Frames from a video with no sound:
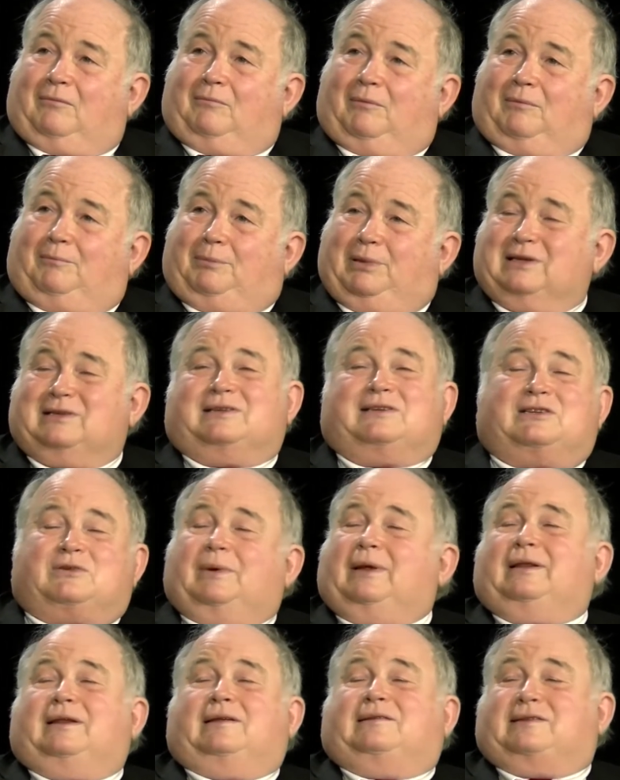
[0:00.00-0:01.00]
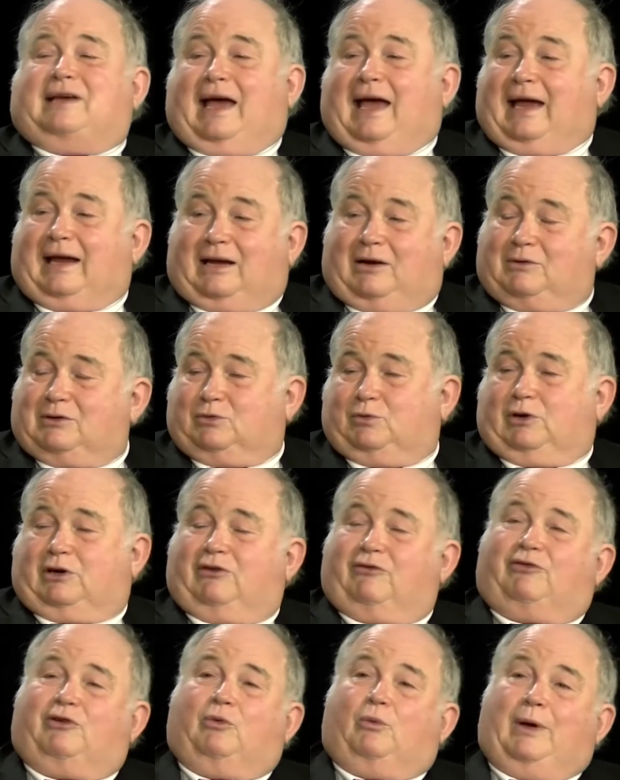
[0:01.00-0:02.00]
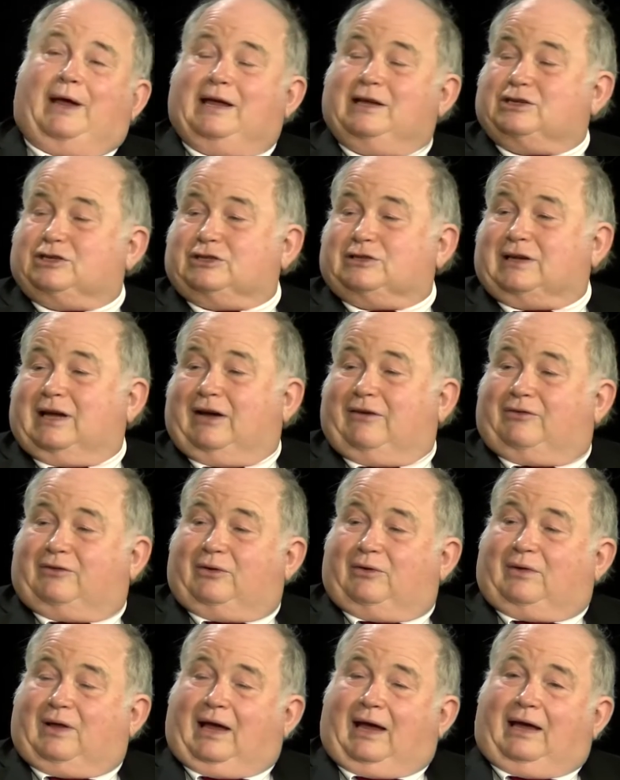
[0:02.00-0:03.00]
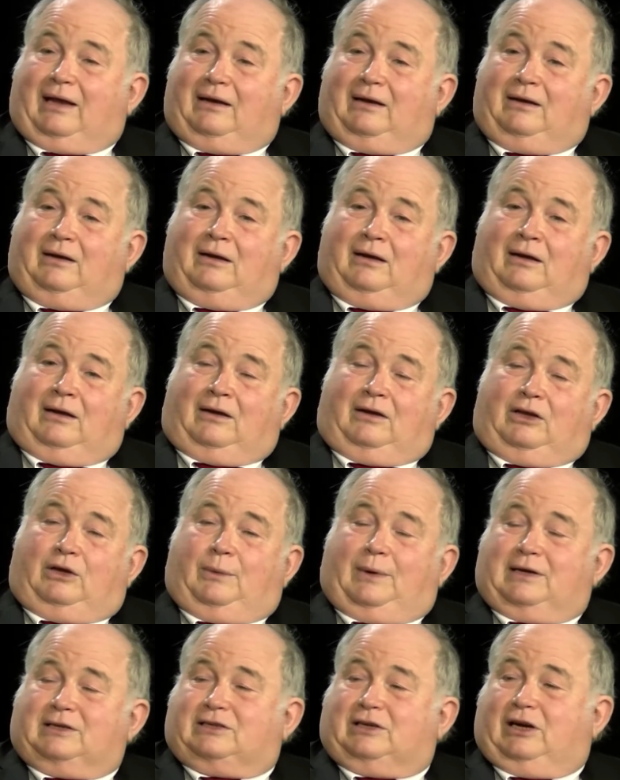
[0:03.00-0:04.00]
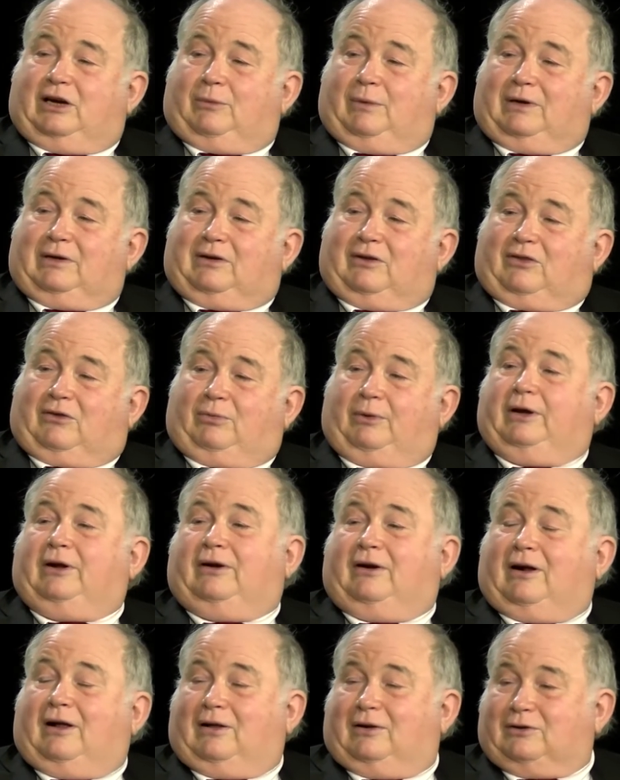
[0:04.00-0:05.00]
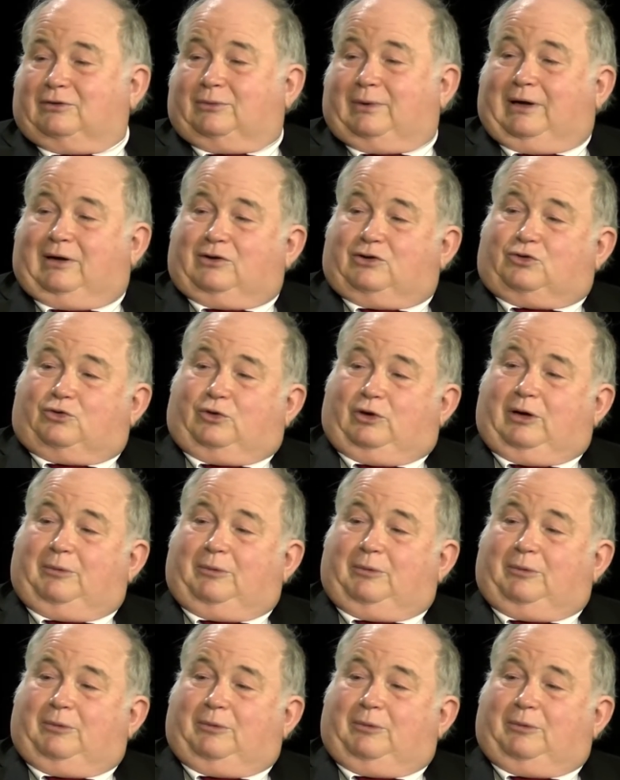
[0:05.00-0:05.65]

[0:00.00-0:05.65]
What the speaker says: Business went in the tank. I was working for wages after that, and U.S. Air went to $300 round trip.